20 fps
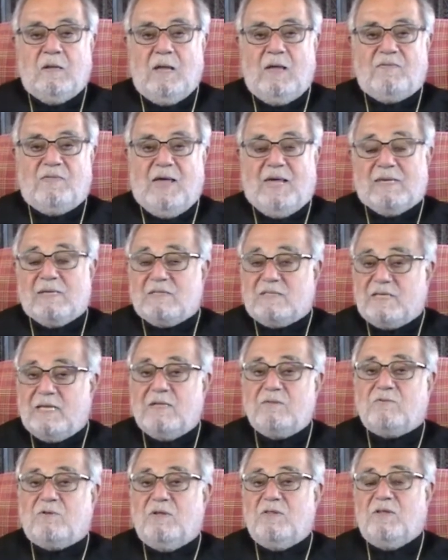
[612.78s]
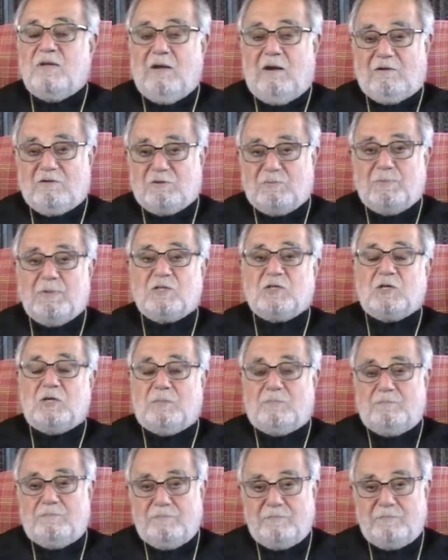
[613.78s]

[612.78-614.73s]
and that is sent to the archbishop.